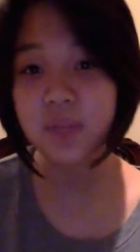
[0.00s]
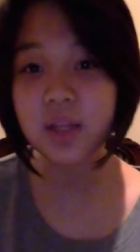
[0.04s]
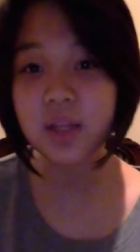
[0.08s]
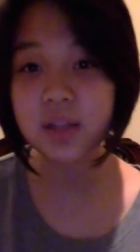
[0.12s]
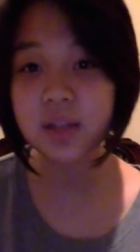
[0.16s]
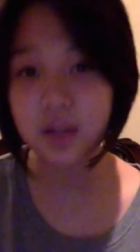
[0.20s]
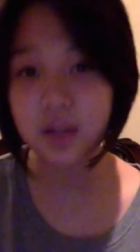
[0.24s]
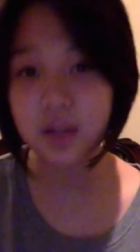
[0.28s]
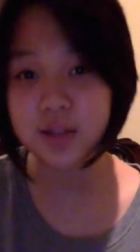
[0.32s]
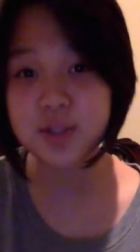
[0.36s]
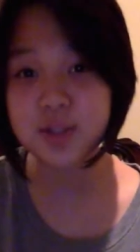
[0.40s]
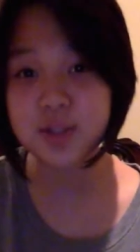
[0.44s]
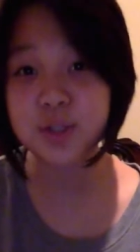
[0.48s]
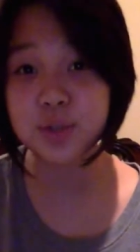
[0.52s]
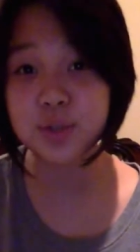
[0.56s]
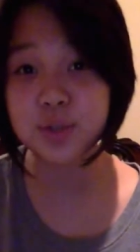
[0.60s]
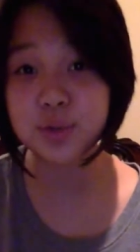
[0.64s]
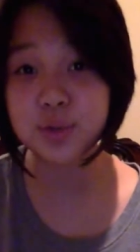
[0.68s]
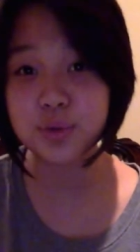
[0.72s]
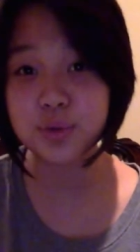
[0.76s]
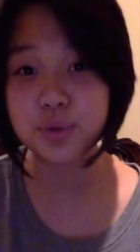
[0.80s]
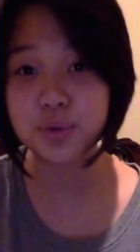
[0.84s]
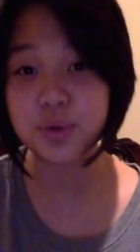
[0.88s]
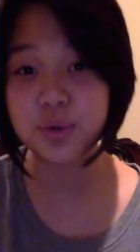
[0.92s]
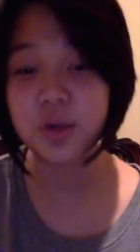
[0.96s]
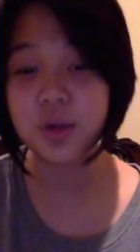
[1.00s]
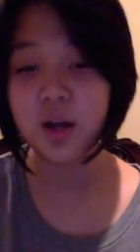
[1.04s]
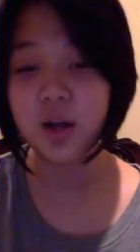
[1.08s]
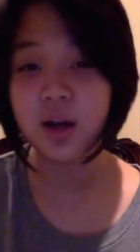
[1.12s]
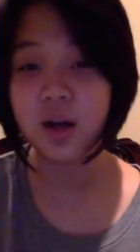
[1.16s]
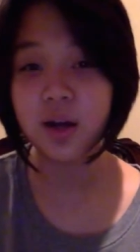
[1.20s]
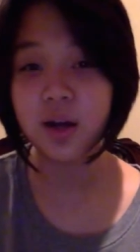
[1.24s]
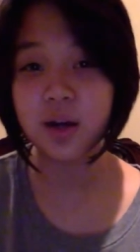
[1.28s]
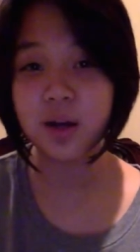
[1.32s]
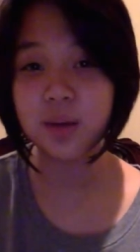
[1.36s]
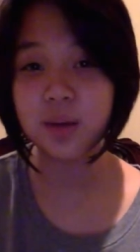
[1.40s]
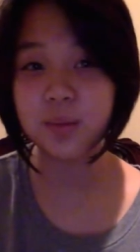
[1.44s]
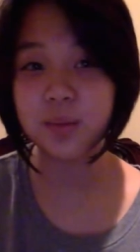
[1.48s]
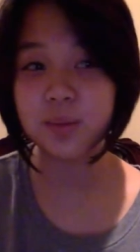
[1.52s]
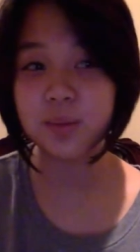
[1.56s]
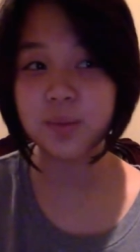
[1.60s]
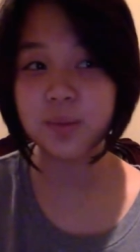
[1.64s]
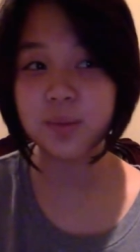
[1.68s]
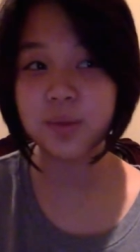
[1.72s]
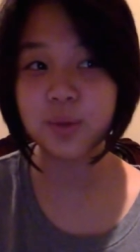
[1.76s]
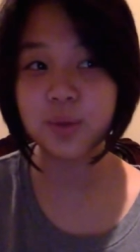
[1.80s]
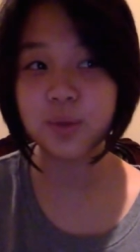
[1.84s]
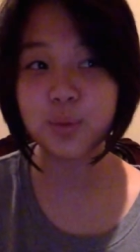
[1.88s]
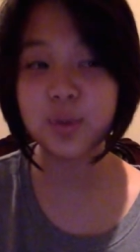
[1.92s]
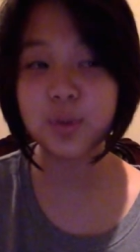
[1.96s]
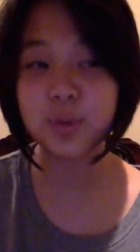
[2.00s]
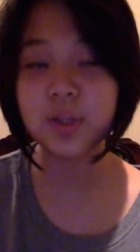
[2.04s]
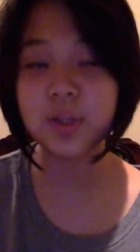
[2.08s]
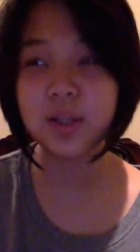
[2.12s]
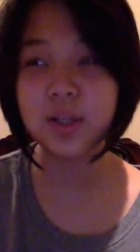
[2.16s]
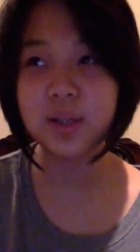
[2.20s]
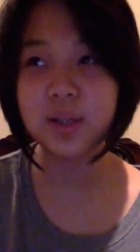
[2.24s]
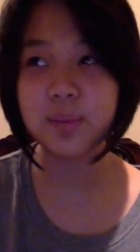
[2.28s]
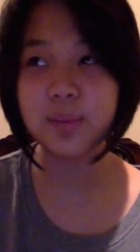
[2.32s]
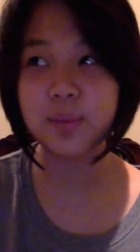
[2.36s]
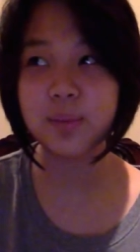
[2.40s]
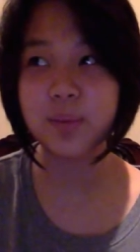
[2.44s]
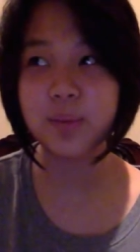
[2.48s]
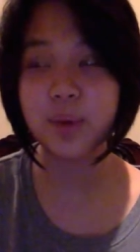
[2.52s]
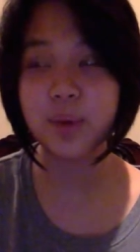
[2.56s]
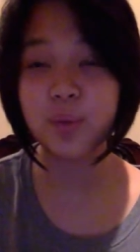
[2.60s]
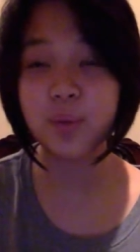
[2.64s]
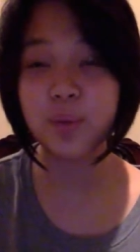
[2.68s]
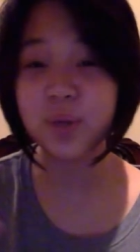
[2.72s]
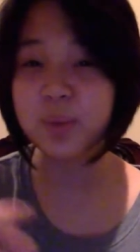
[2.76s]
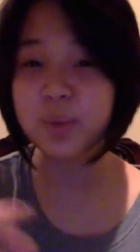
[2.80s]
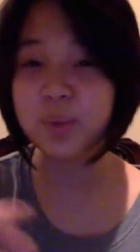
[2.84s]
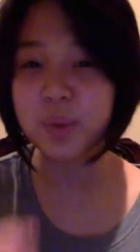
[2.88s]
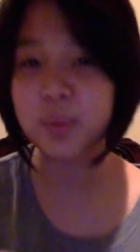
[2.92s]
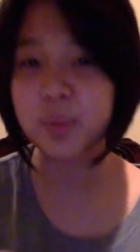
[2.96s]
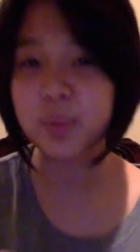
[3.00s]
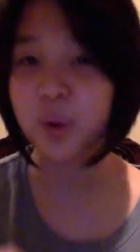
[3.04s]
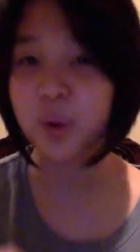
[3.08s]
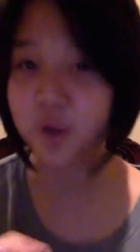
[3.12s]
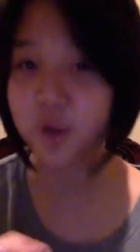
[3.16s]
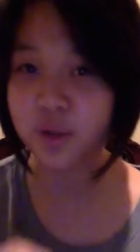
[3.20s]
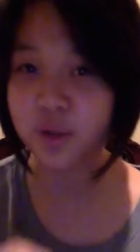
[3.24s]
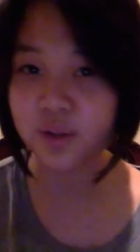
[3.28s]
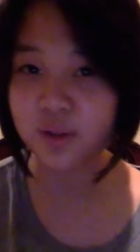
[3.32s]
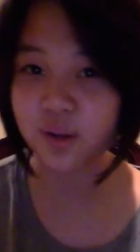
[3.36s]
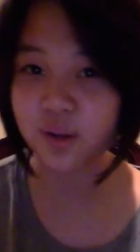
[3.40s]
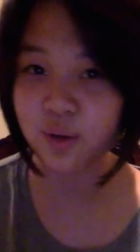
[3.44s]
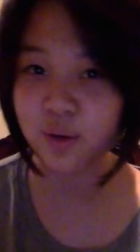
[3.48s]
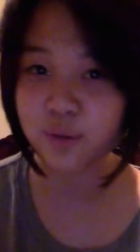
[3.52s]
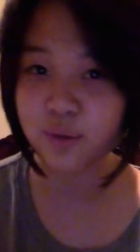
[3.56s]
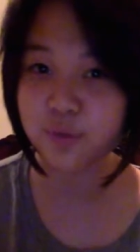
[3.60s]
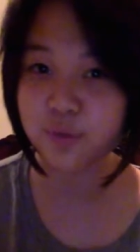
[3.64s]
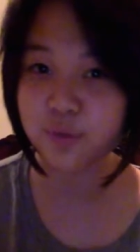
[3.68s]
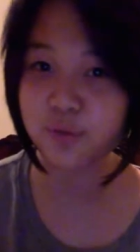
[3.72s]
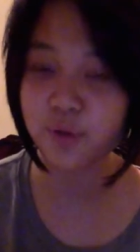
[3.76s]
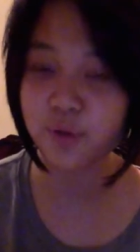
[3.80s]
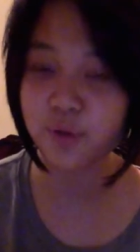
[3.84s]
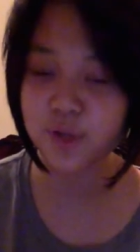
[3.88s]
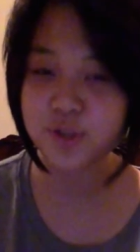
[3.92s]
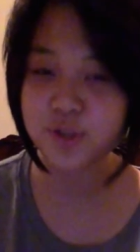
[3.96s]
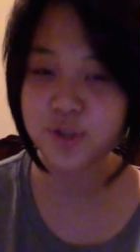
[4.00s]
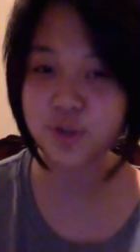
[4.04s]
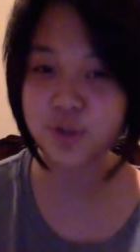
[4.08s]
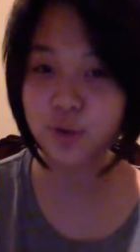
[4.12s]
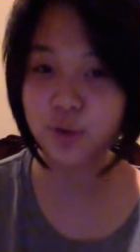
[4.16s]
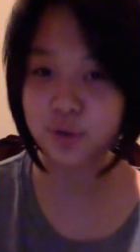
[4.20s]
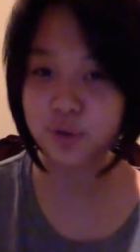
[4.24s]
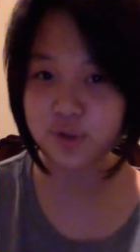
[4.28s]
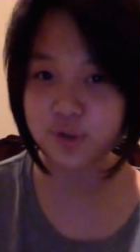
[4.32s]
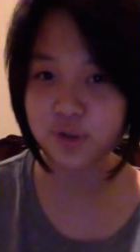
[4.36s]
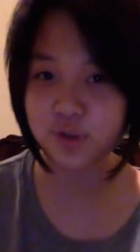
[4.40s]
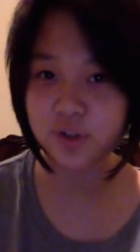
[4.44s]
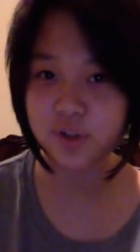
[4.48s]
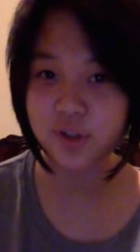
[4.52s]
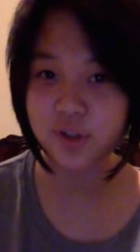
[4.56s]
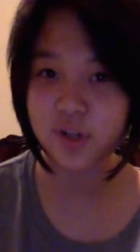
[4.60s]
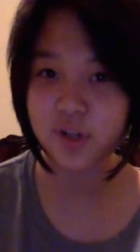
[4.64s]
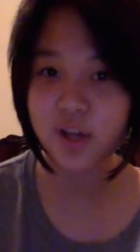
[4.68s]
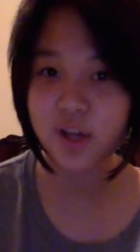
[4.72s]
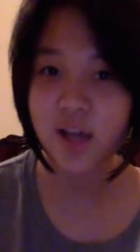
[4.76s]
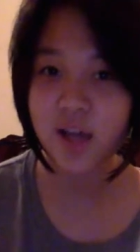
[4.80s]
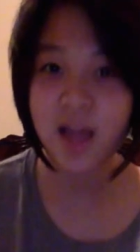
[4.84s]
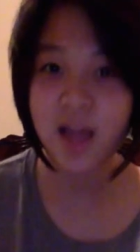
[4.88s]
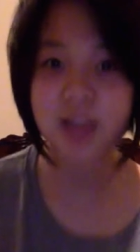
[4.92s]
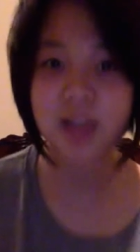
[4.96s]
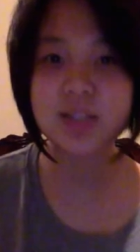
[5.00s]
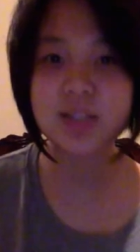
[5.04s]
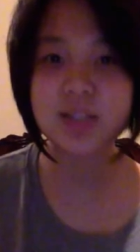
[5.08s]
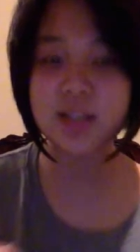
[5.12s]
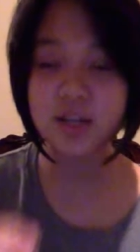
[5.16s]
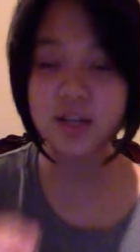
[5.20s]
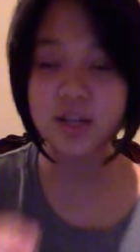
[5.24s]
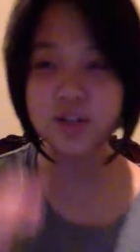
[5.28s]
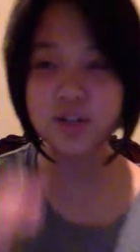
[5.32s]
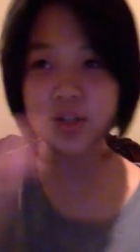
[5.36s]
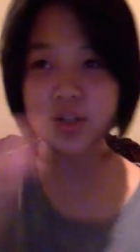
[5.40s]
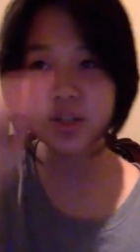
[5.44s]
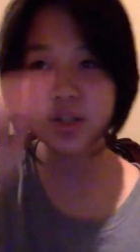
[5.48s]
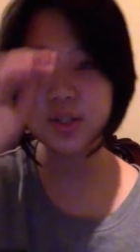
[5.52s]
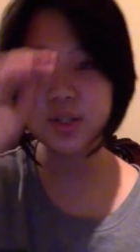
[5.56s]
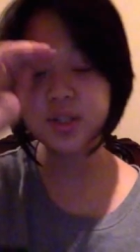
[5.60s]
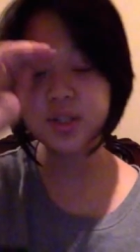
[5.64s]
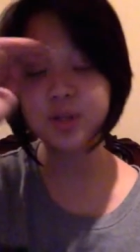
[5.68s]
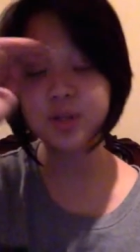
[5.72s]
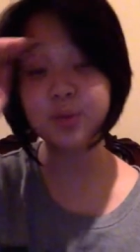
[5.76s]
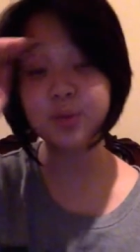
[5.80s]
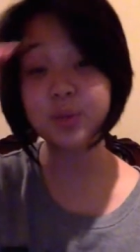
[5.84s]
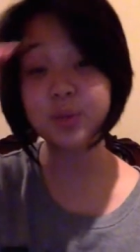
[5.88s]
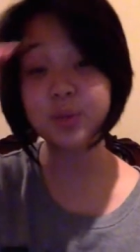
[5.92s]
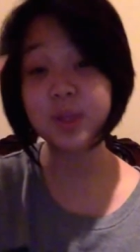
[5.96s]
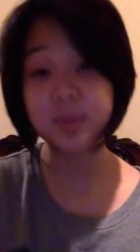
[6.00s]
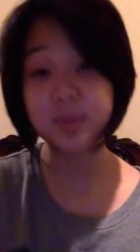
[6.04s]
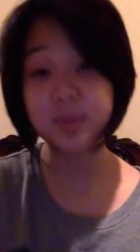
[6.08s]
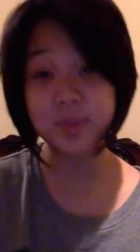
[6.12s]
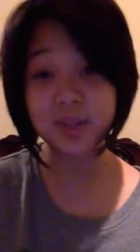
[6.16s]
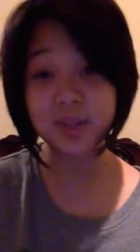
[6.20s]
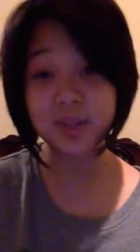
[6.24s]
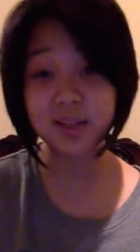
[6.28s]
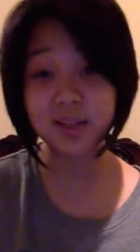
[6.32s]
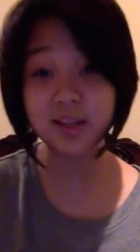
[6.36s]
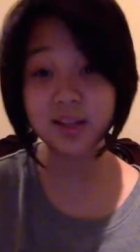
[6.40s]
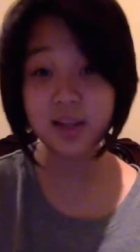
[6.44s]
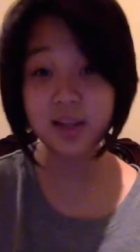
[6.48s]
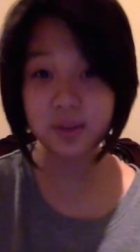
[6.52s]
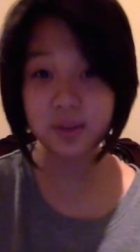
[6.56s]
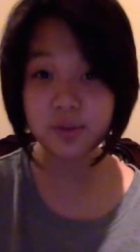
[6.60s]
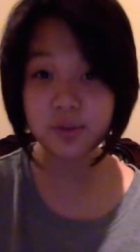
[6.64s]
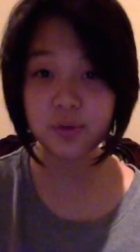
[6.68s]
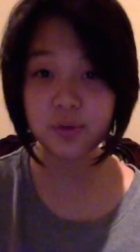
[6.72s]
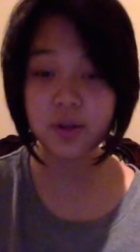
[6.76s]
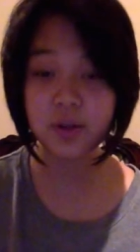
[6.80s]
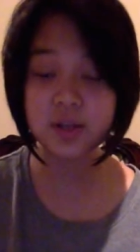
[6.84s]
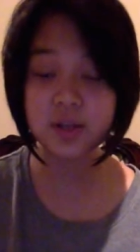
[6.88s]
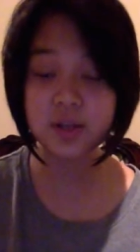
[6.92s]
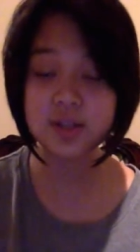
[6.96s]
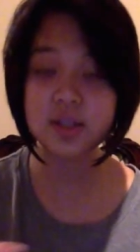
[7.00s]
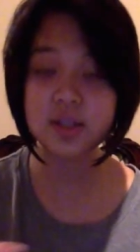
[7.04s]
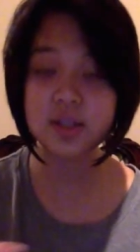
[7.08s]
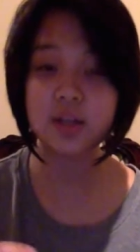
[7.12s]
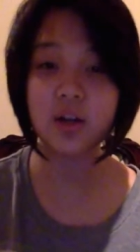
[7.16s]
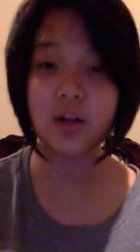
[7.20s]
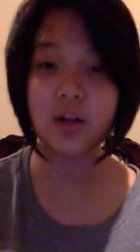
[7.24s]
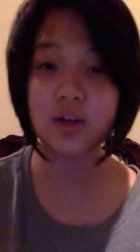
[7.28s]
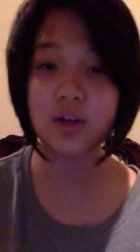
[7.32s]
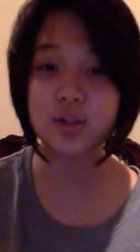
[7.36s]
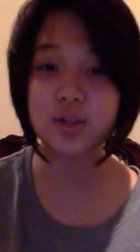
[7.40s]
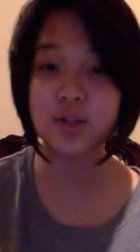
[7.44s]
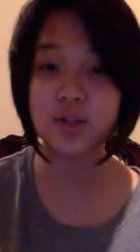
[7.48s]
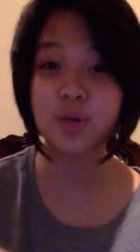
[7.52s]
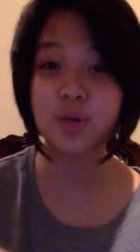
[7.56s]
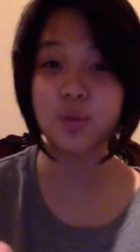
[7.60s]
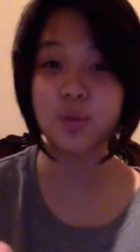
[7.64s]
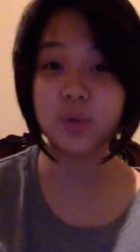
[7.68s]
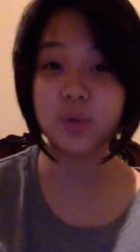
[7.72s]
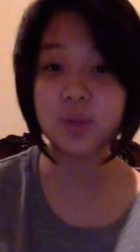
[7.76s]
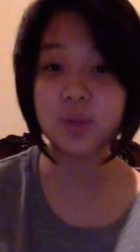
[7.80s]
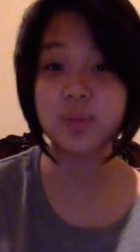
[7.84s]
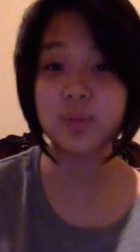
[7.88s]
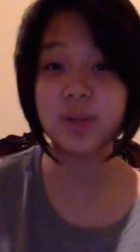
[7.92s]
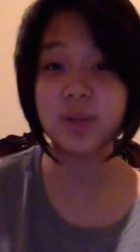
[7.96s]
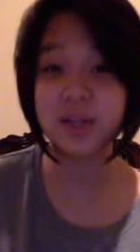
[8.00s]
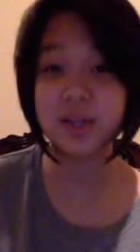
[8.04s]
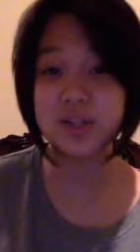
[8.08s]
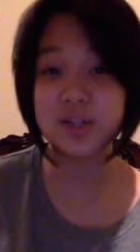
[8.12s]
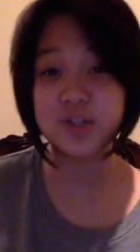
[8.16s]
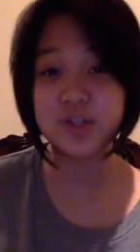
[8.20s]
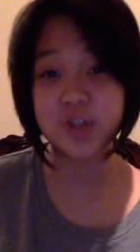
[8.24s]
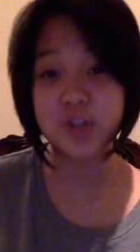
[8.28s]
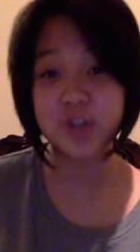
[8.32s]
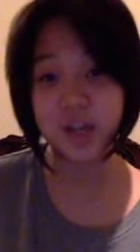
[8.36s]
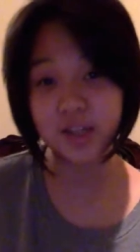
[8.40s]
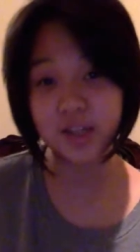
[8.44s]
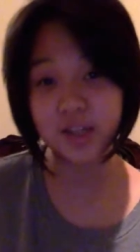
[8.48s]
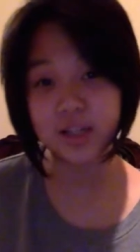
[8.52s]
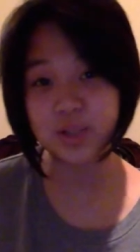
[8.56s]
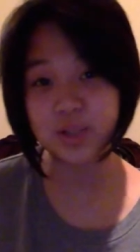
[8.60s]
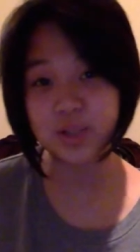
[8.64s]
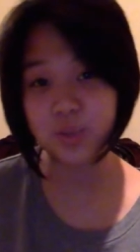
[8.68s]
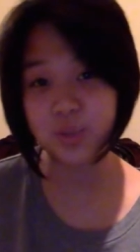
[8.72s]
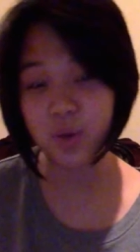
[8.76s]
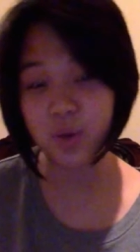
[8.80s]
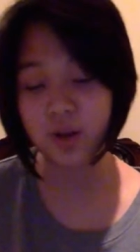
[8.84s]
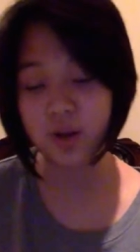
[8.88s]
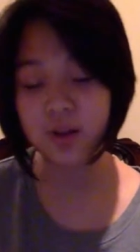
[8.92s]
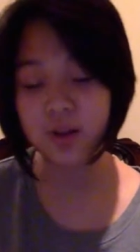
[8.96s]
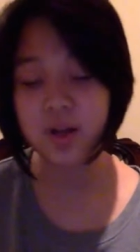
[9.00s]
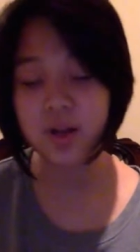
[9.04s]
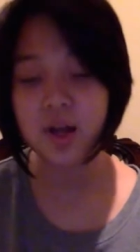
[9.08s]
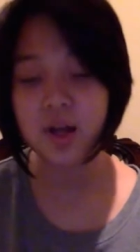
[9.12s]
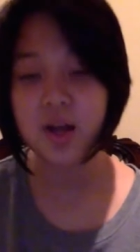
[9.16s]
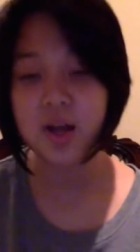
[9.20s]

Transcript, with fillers: gotten to um, a really a really big part of French culture, and it's actually still really big in France and also really big in China as well.